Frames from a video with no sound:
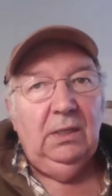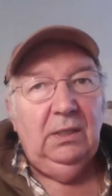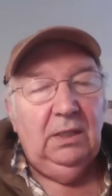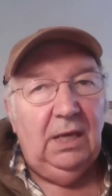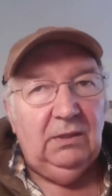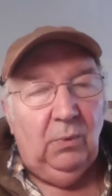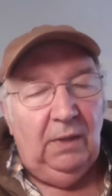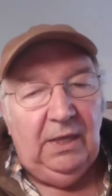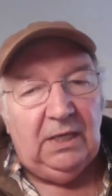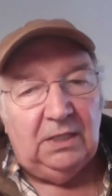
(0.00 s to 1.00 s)
The the one
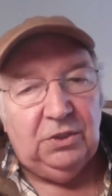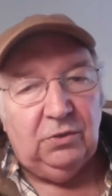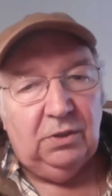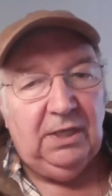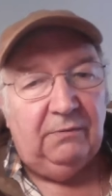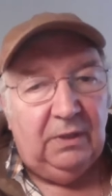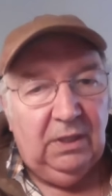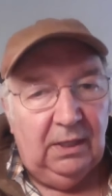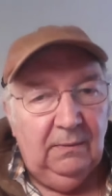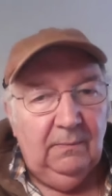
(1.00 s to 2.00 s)
that cuts across
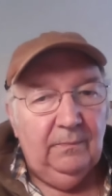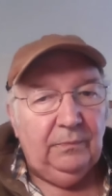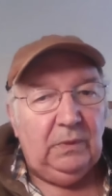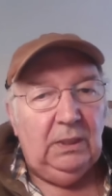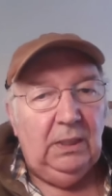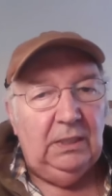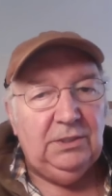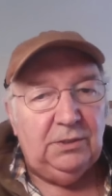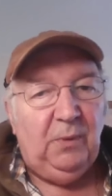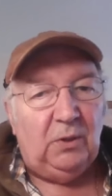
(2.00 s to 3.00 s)
everything is
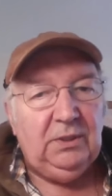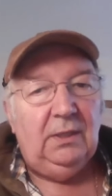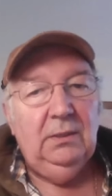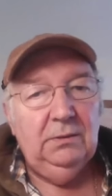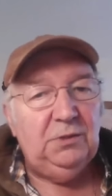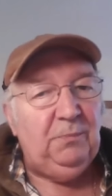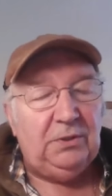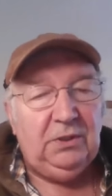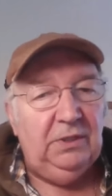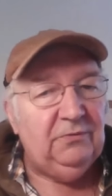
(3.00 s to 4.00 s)
the spotter. The
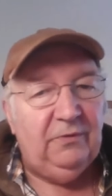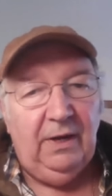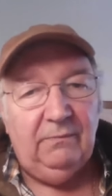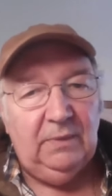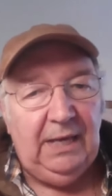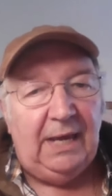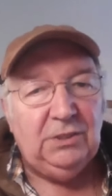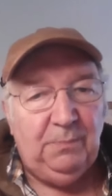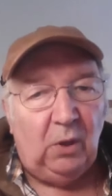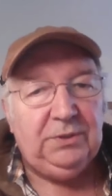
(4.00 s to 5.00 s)
spotter is for get a
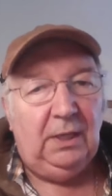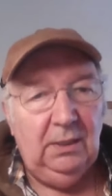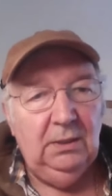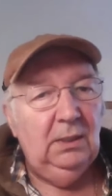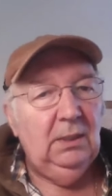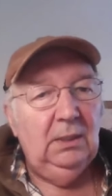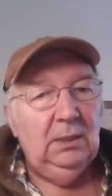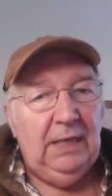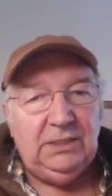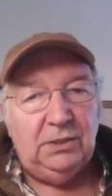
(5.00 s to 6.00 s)
spotter
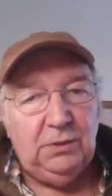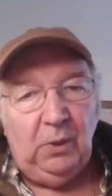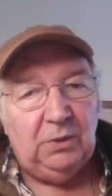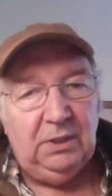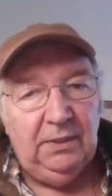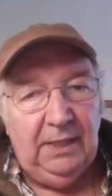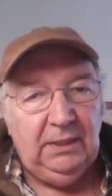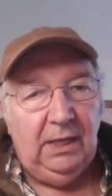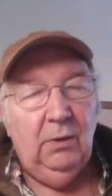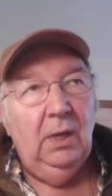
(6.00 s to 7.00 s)
get a spotter and then
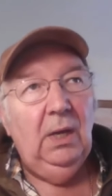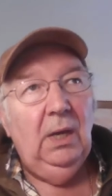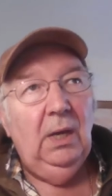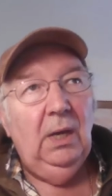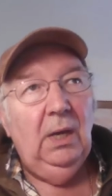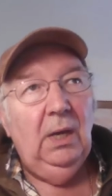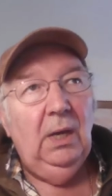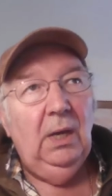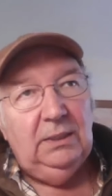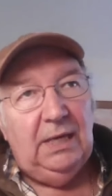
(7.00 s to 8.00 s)
go. I
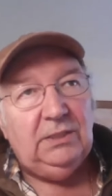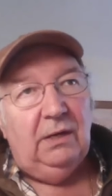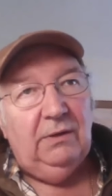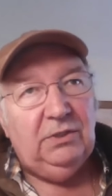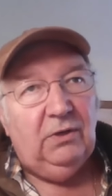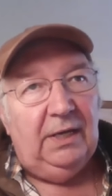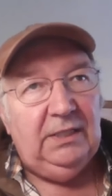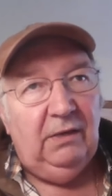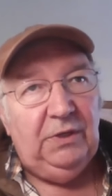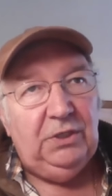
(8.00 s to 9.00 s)
find, yes, there is greater
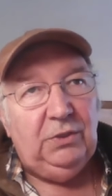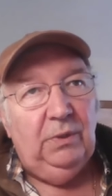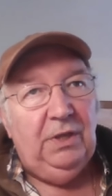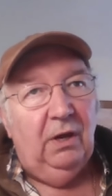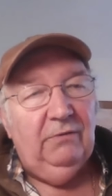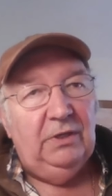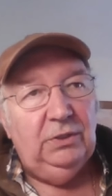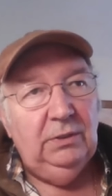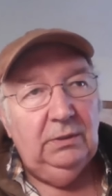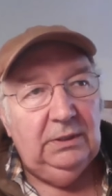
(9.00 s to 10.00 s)
definition with night
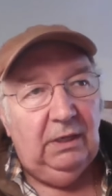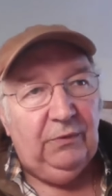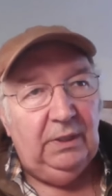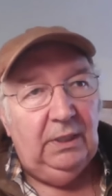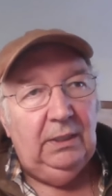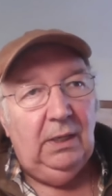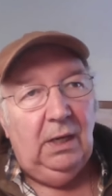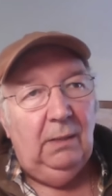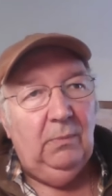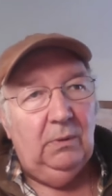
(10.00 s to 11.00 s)
vision, definitely.
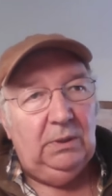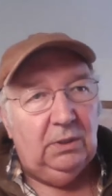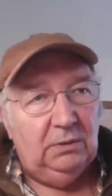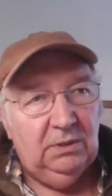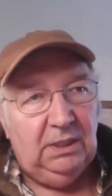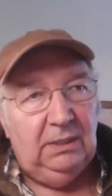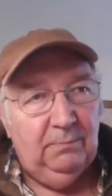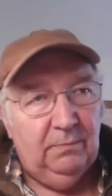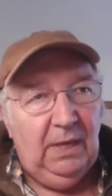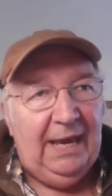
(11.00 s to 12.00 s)
Um, you can see
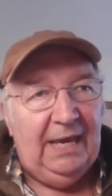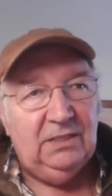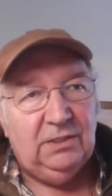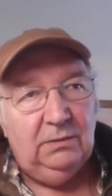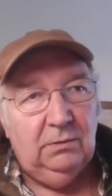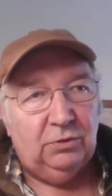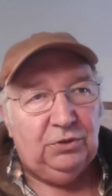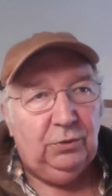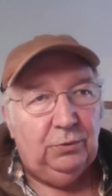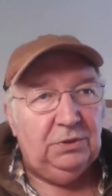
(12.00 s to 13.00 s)
hairs and
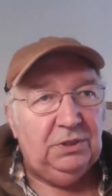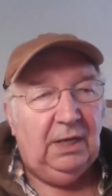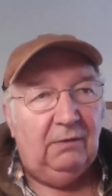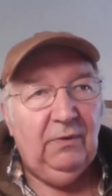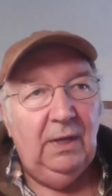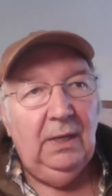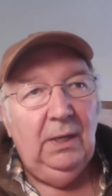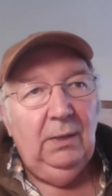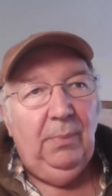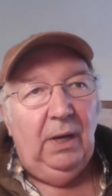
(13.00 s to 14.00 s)
nostrils and stuff.
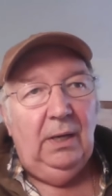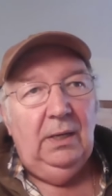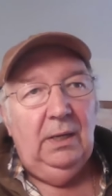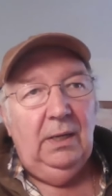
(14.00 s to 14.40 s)
But